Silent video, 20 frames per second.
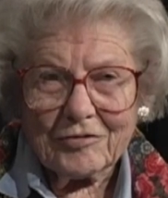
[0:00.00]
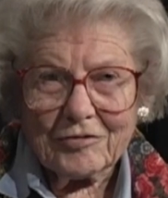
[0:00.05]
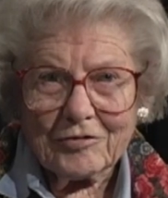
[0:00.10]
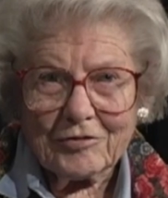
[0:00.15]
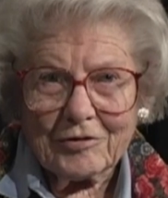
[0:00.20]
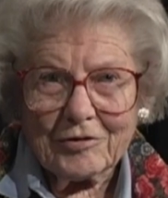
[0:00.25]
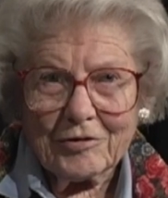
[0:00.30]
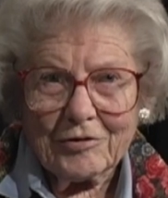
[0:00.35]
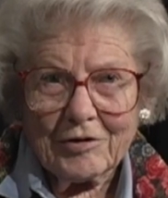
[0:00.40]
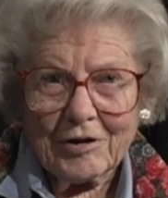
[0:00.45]

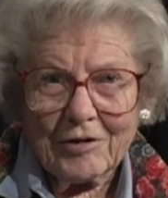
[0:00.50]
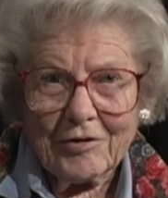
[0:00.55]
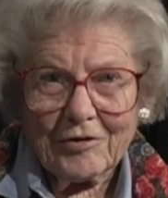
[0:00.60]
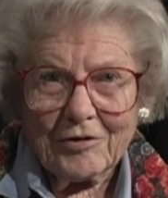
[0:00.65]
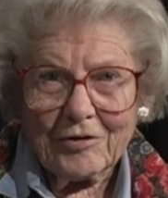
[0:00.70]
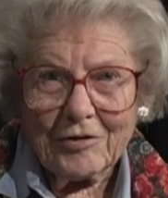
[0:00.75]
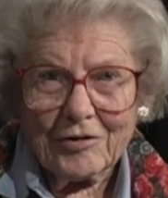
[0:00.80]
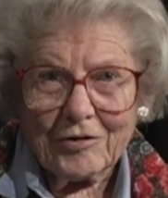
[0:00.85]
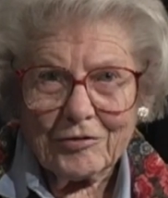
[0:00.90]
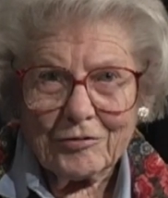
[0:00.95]
Including the
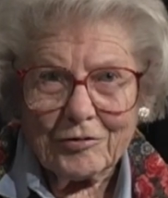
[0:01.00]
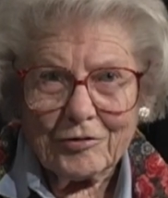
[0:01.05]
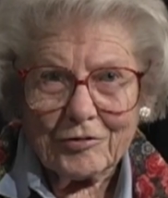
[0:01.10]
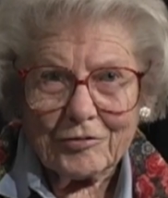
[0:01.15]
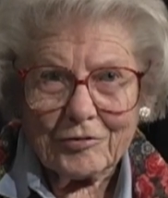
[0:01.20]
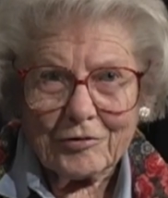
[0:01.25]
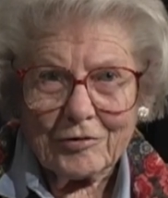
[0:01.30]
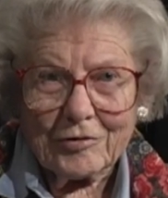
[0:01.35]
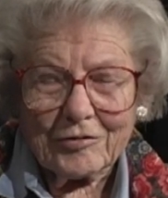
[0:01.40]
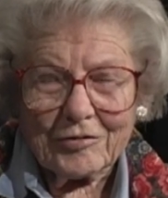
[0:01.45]
nursery
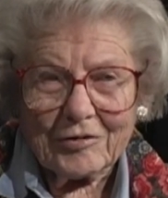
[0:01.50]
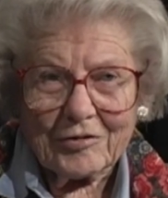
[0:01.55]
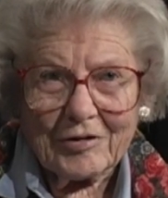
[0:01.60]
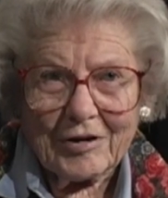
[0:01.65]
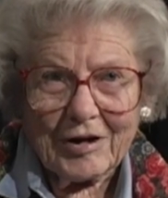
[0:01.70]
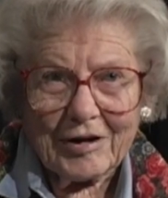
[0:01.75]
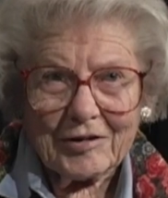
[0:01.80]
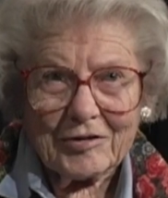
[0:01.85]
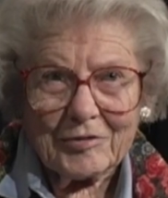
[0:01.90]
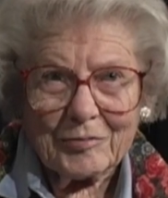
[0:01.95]
schools, as
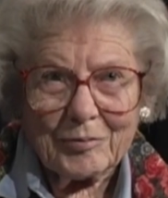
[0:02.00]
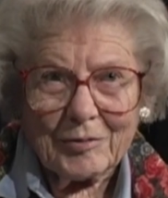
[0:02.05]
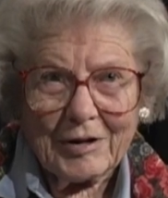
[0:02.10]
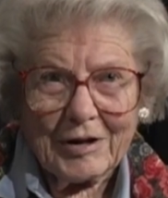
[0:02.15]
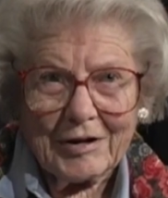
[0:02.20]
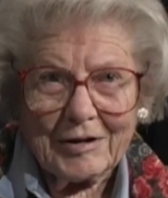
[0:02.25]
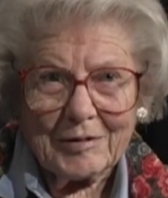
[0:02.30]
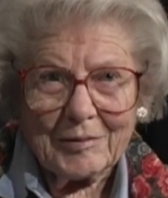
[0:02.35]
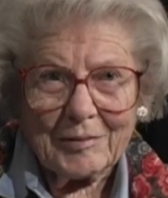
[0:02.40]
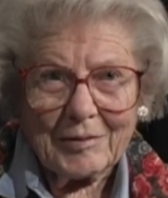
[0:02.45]
I explained